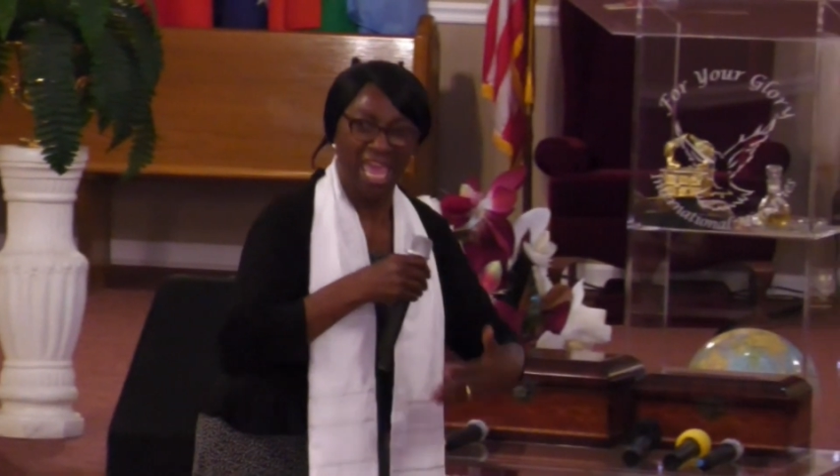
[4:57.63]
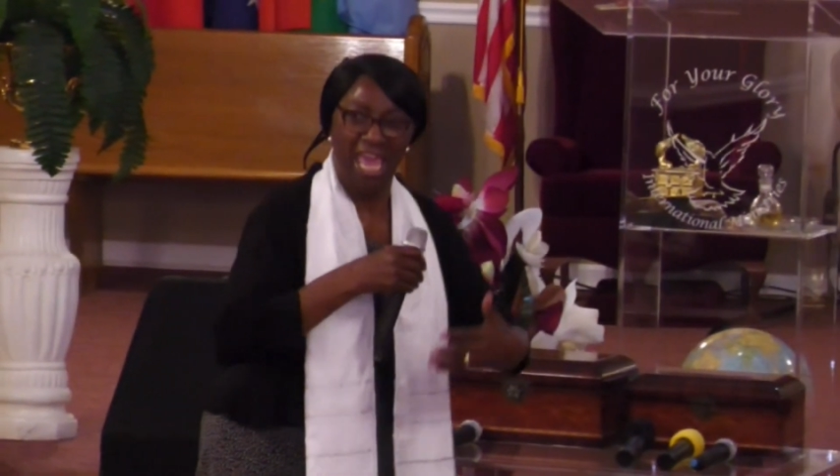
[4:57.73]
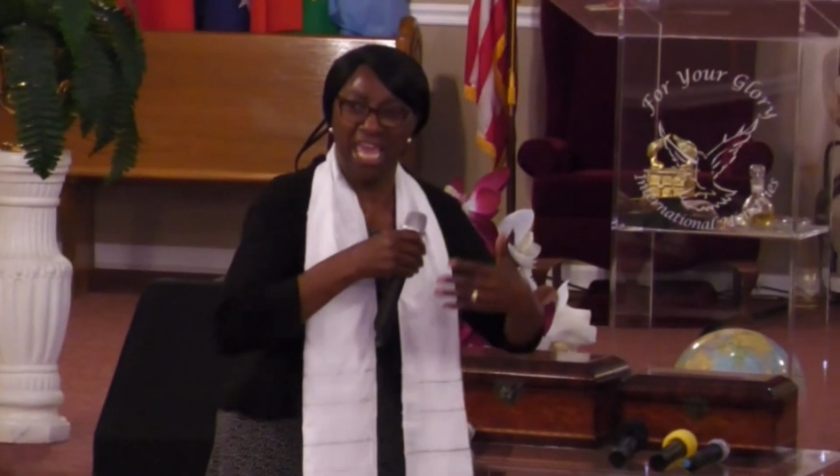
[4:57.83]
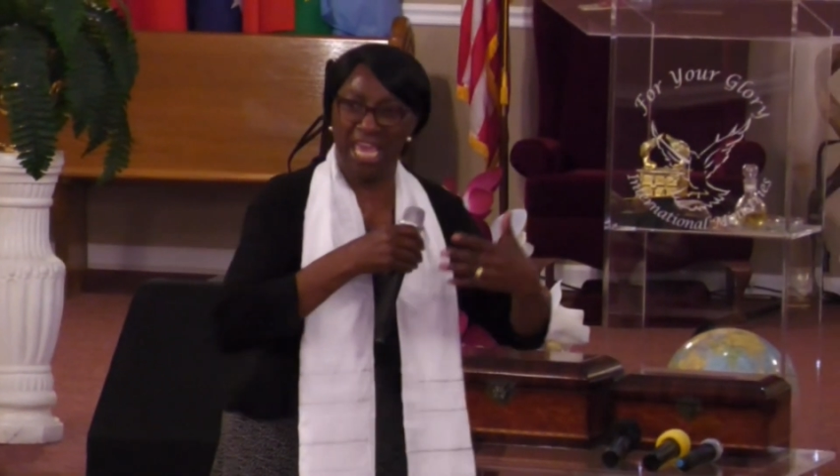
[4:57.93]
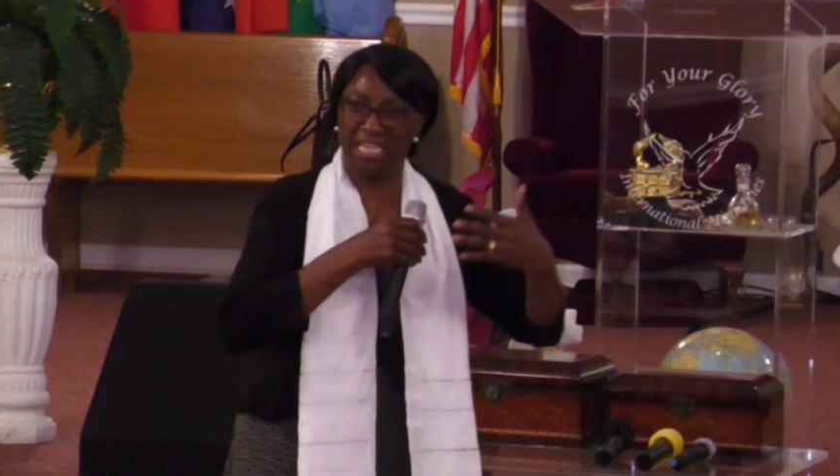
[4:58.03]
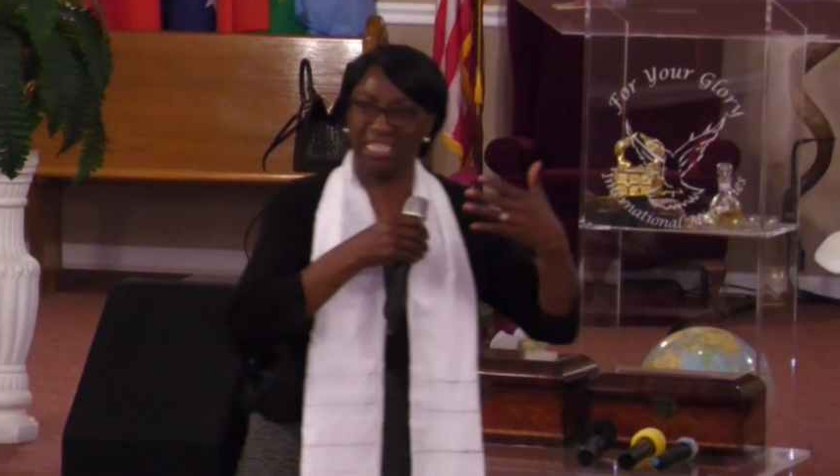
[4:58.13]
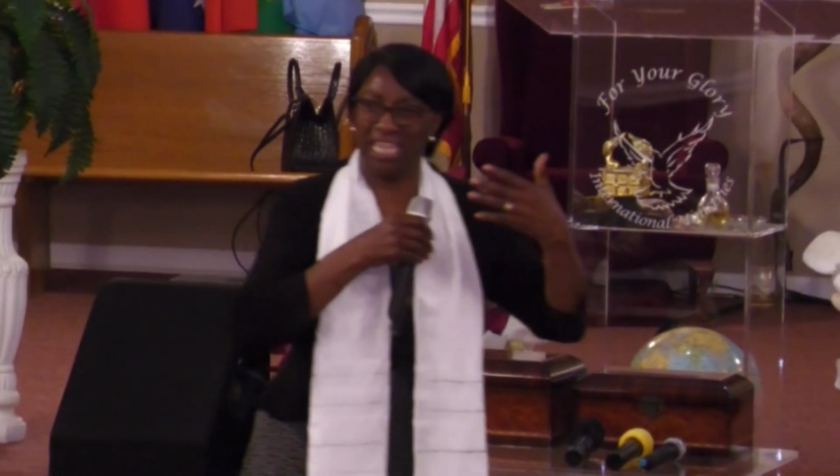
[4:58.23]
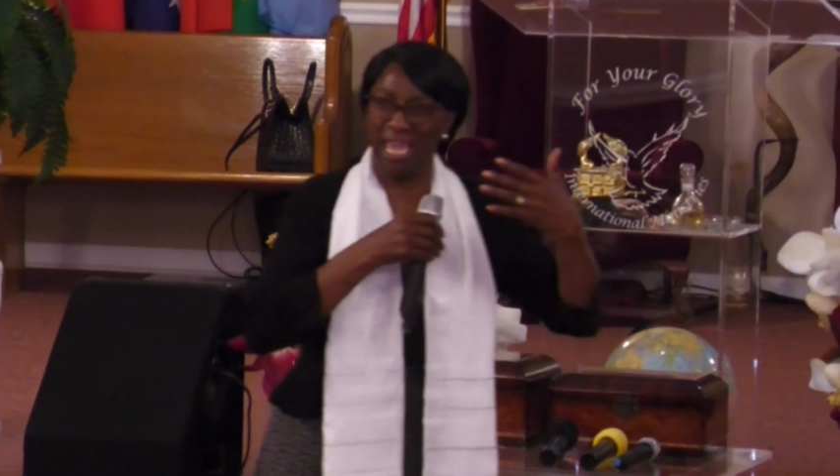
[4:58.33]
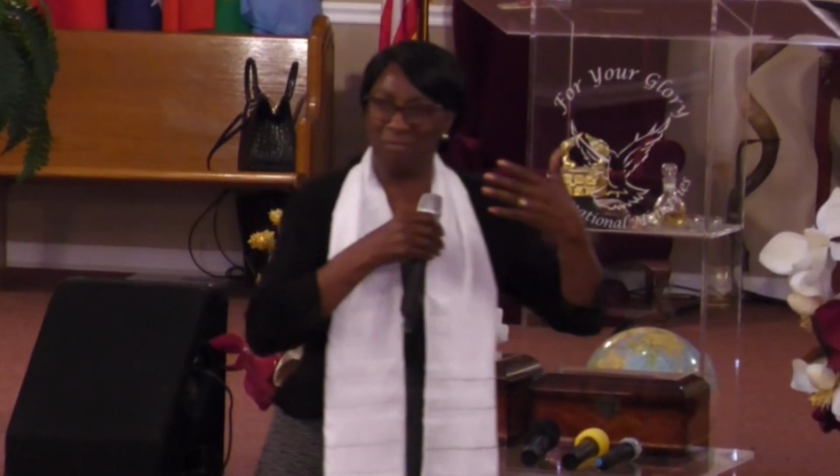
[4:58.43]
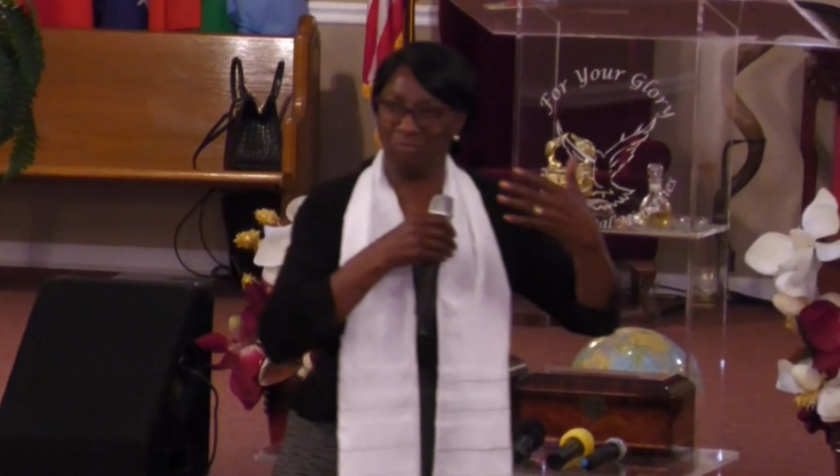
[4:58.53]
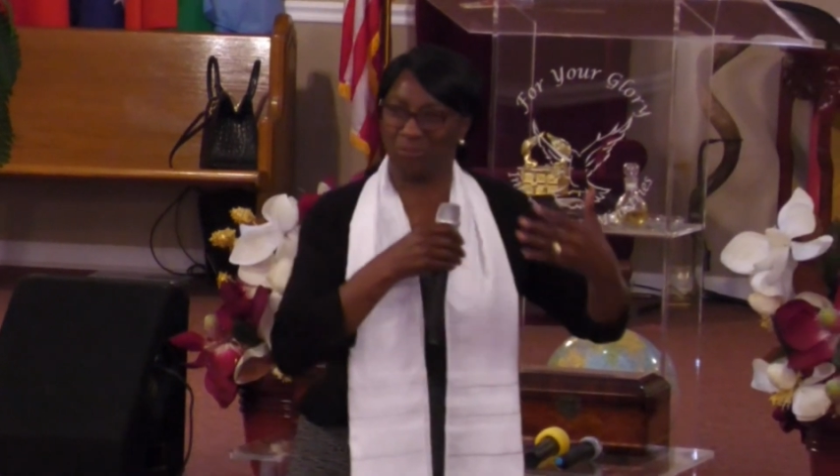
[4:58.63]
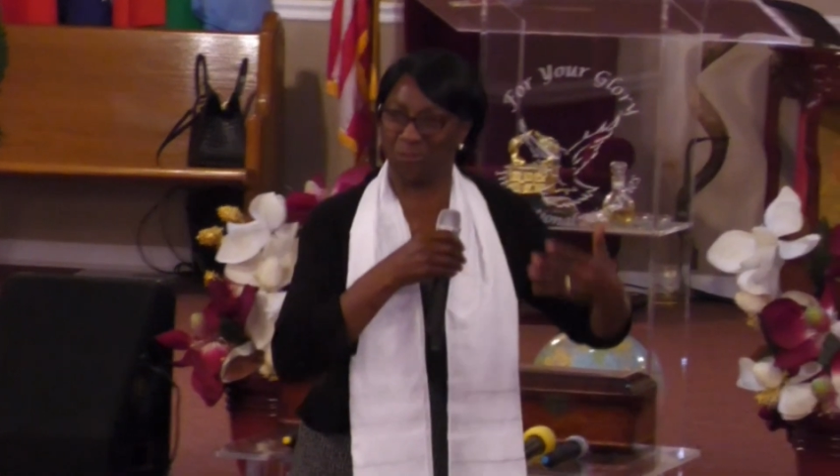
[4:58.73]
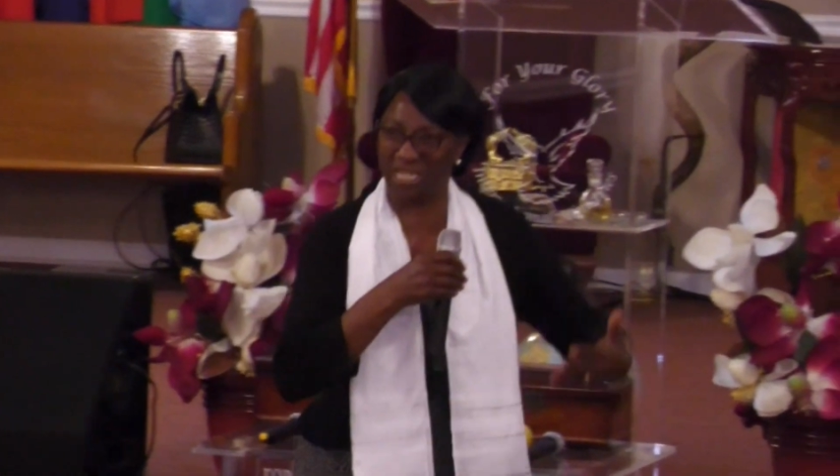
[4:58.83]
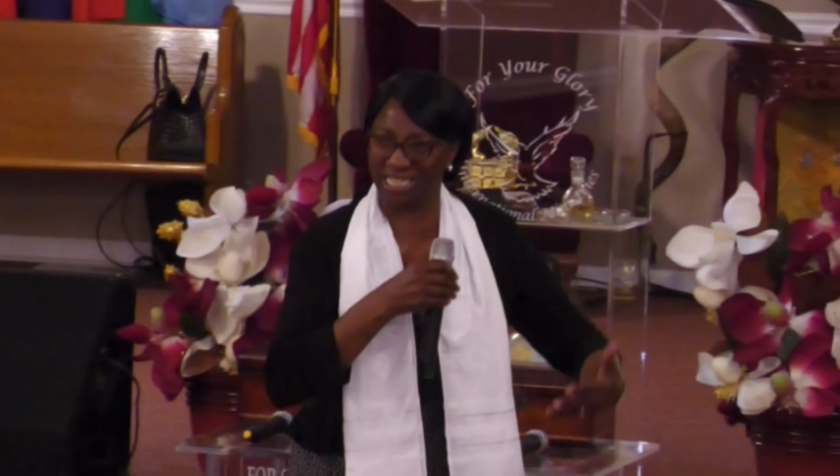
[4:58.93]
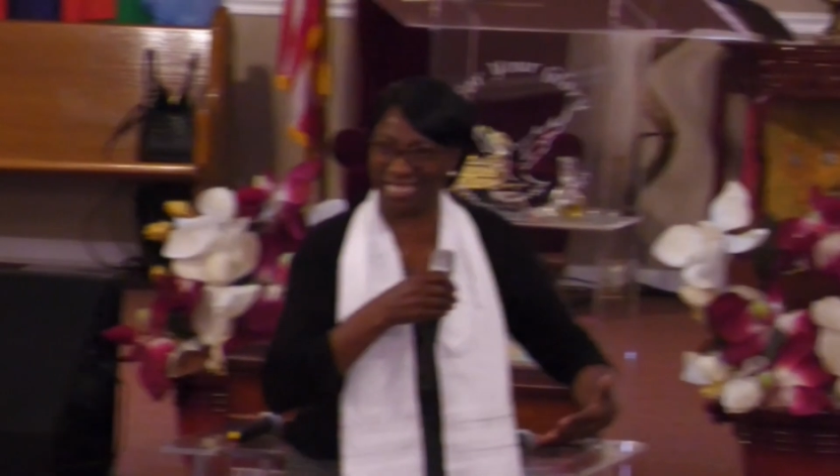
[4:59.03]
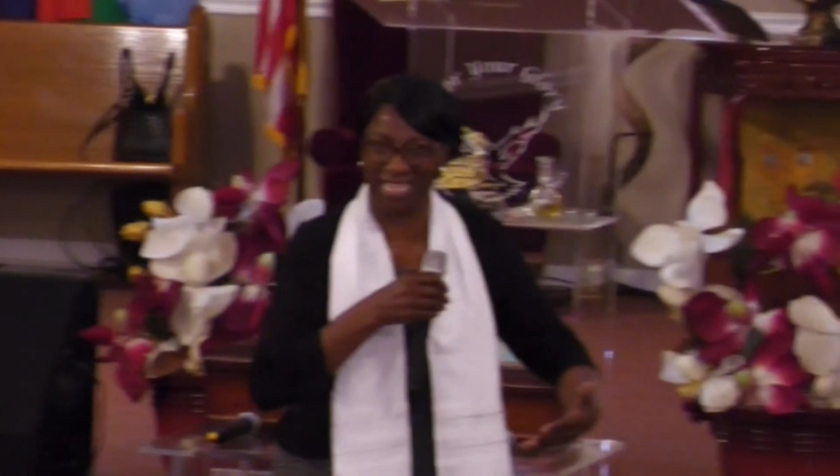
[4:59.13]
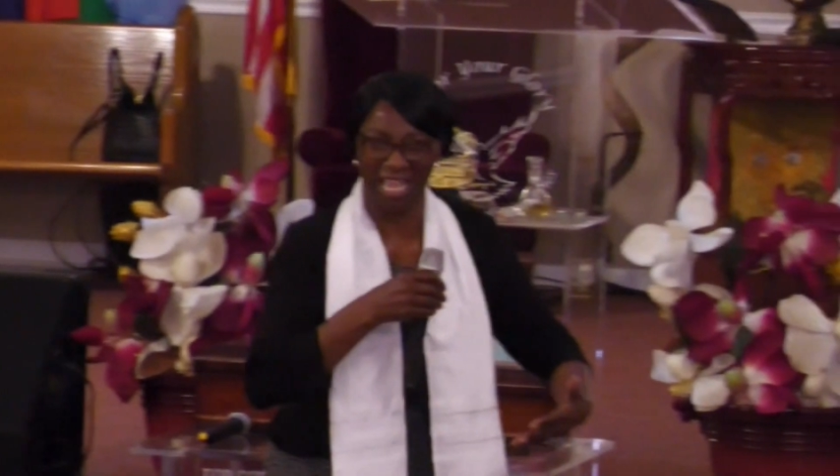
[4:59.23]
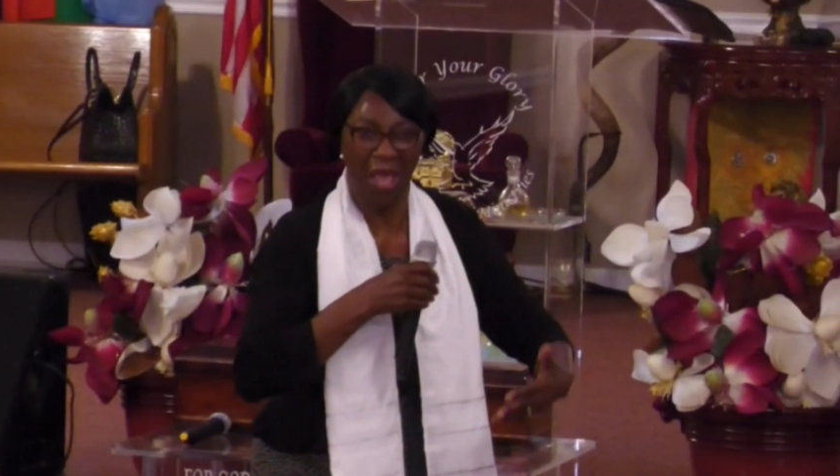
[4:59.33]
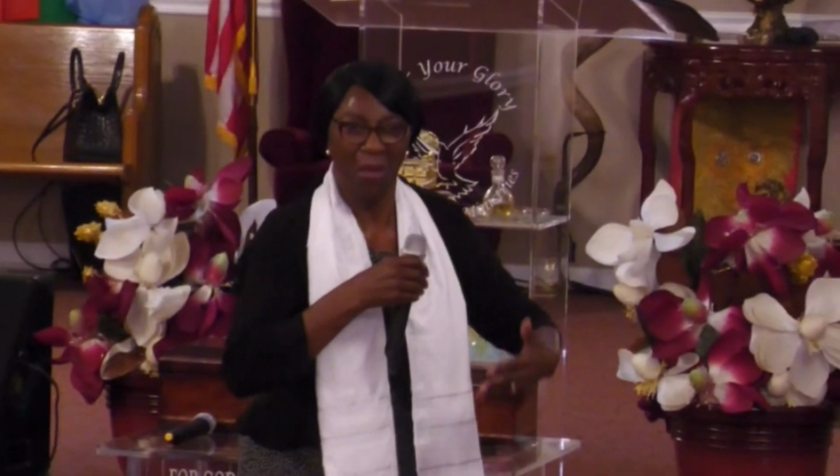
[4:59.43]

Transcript: He's in prison,